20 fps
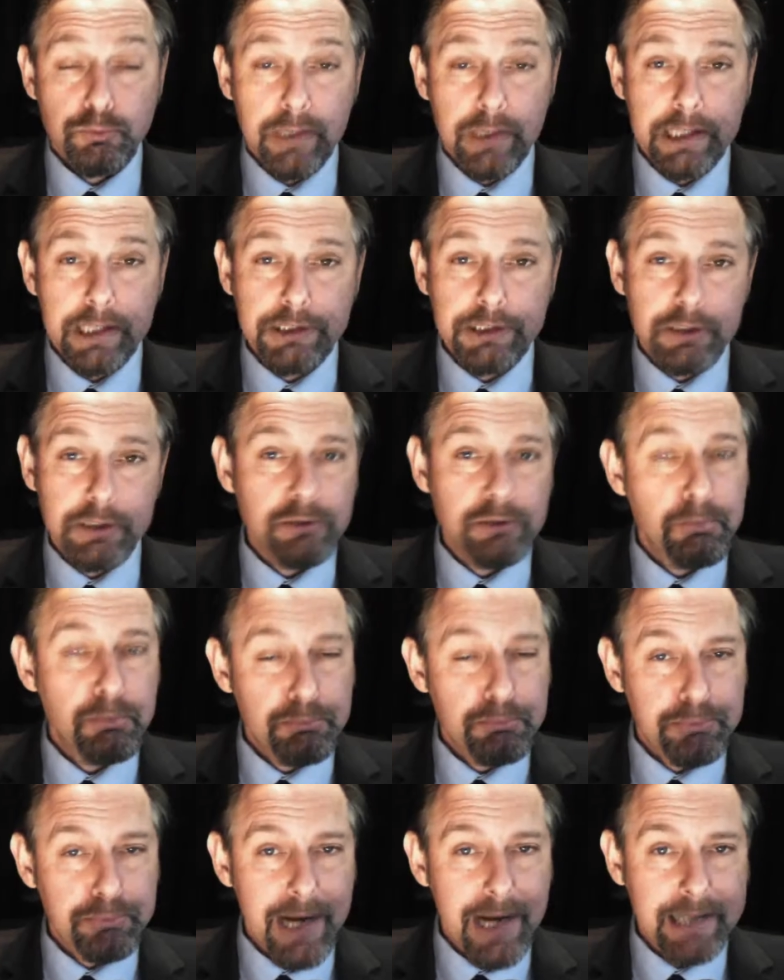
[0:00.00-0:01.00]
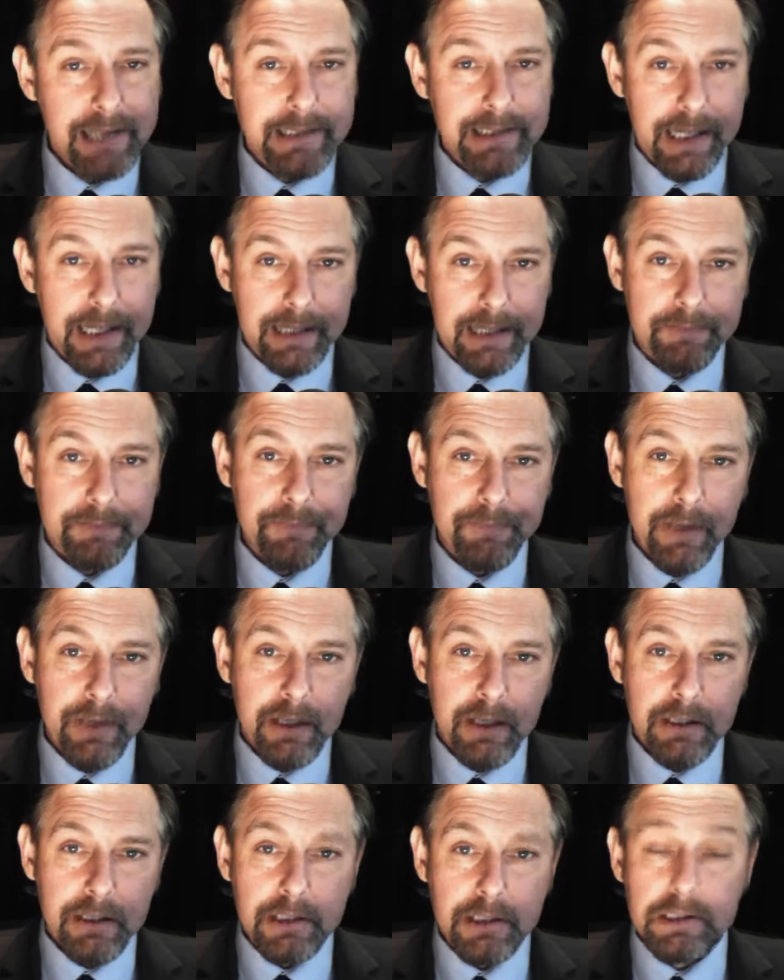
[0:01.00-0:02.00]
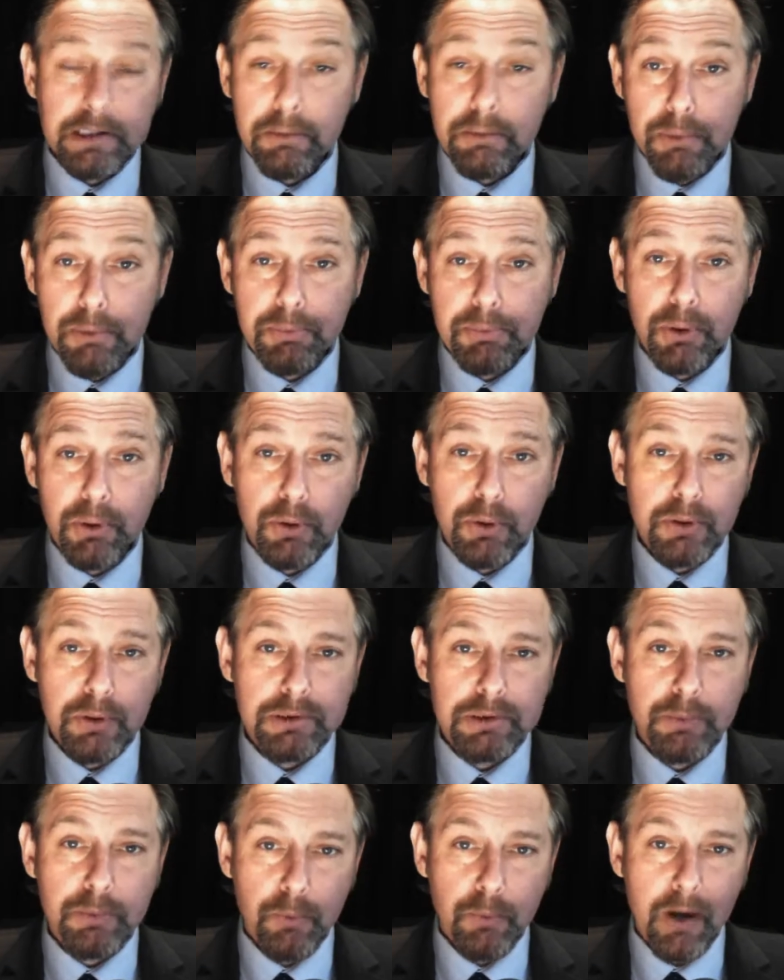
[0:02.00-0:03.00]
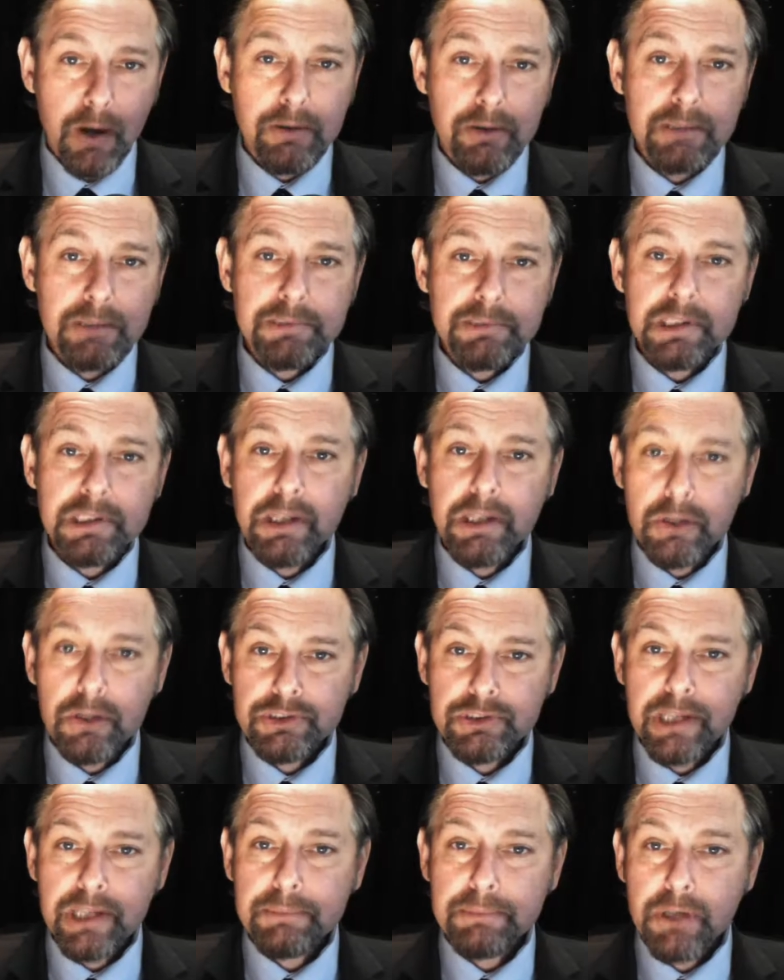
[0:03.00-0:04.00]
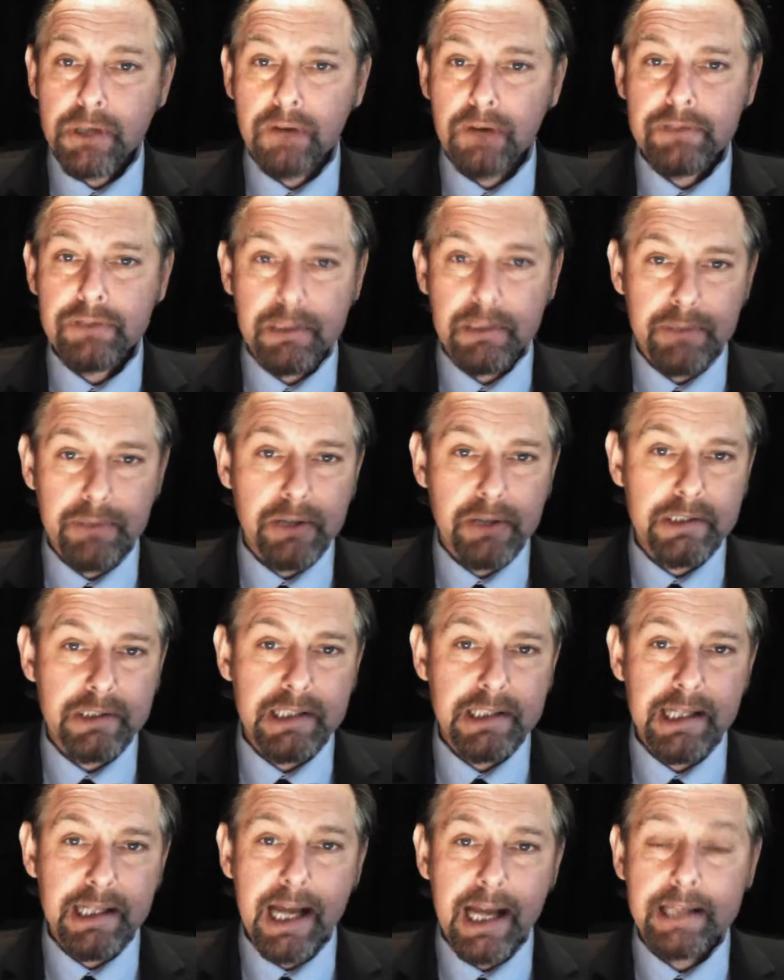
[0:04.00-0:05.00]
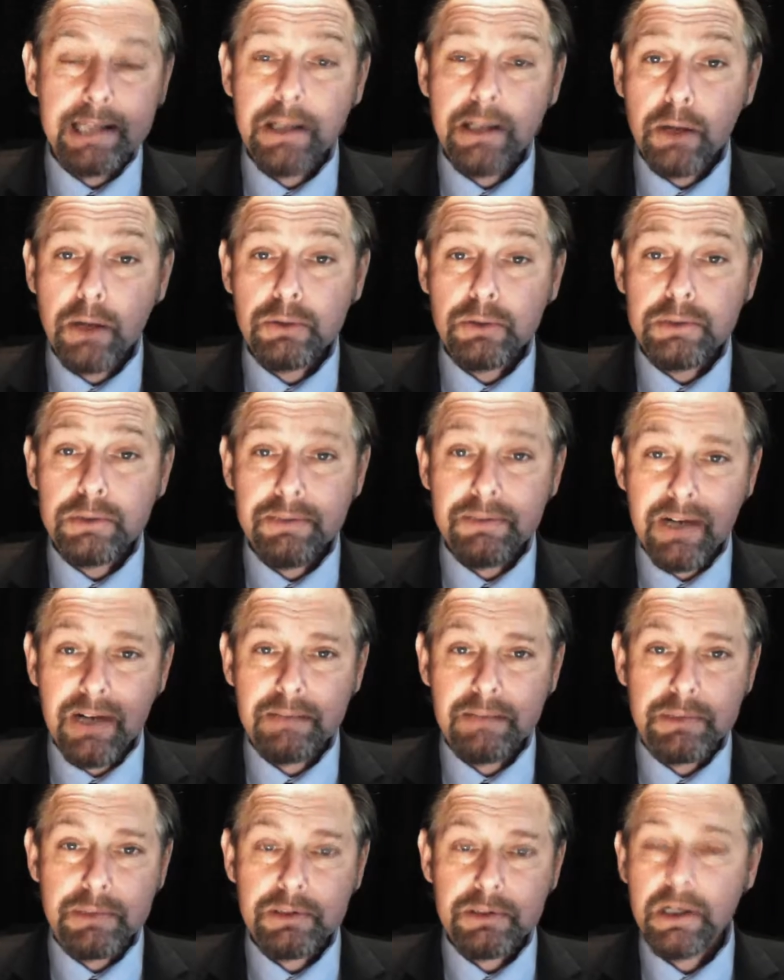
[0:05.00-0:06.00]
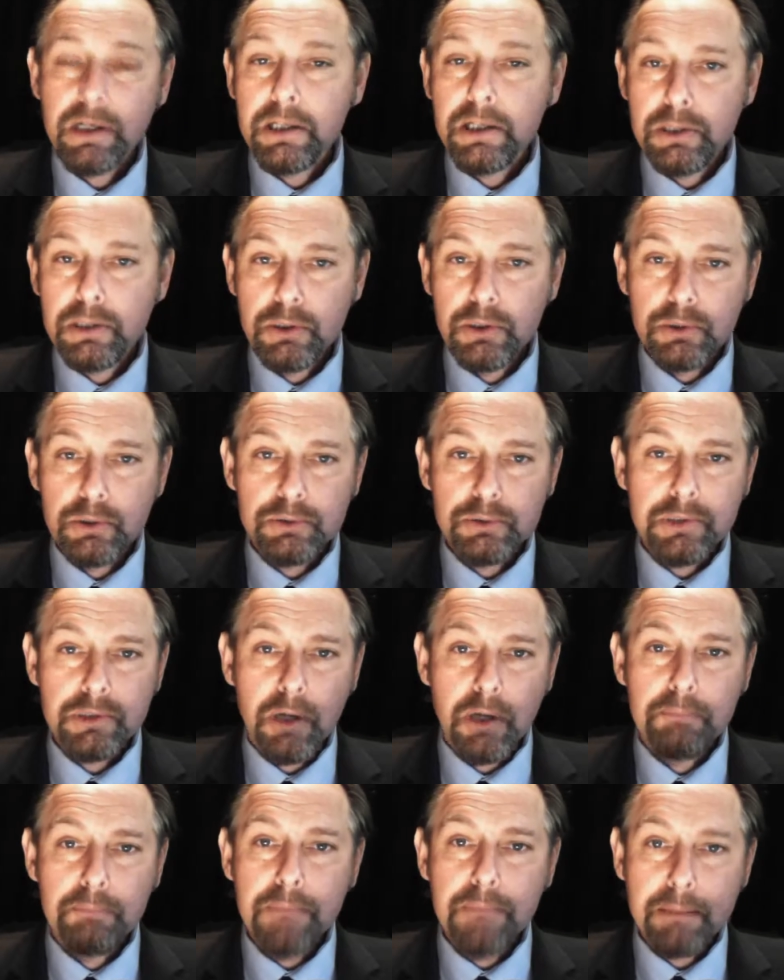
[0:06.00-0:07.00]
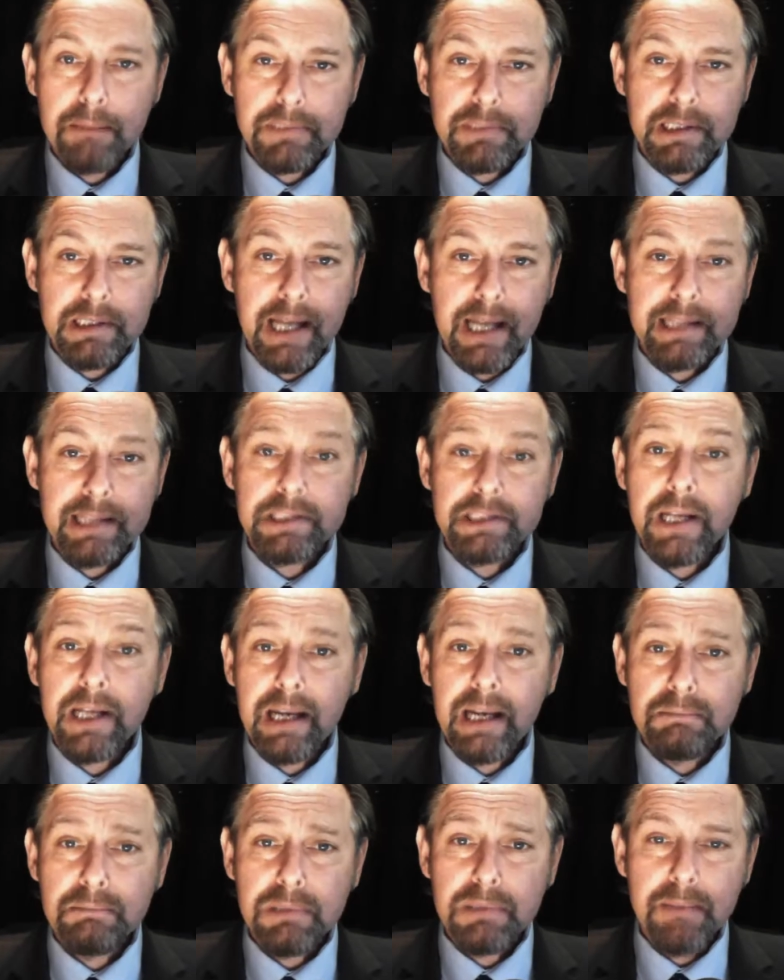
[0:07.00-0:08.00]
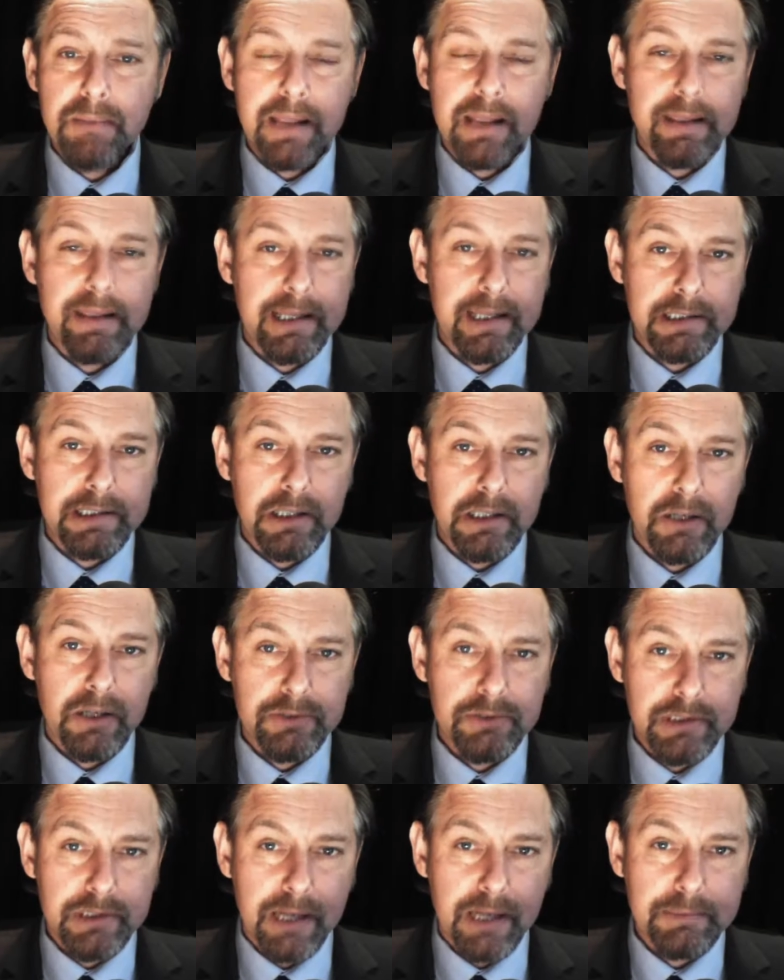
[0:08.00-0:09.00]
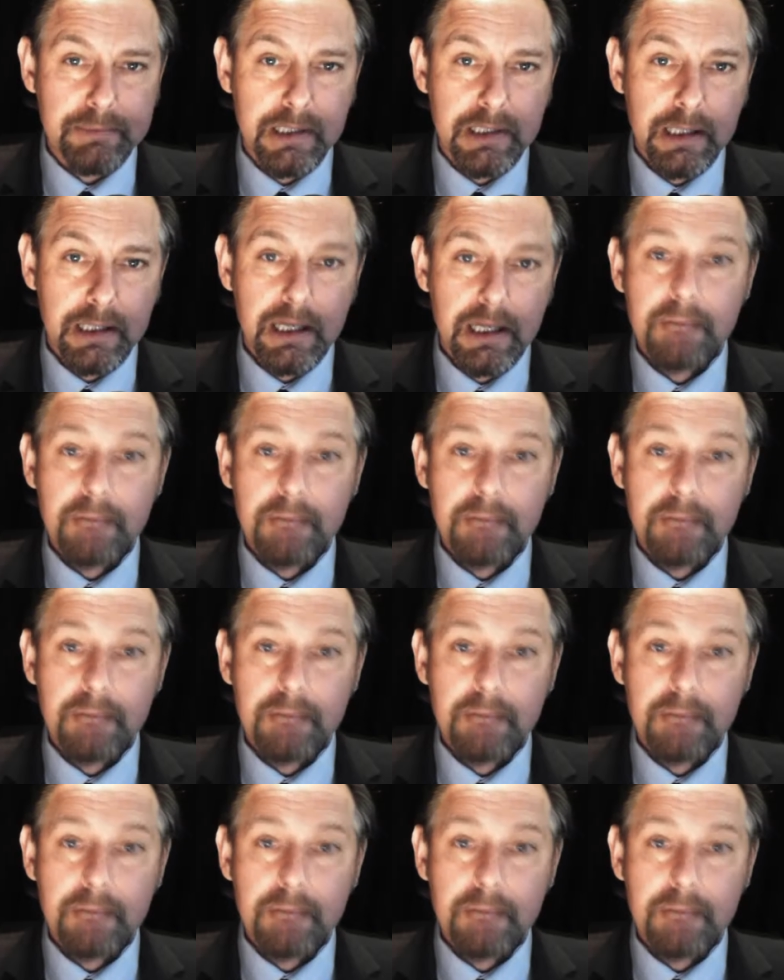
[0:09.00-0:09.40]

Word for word: Regional branding. The report welcomes the concept of community-led local development and calls on member states to implement this concept.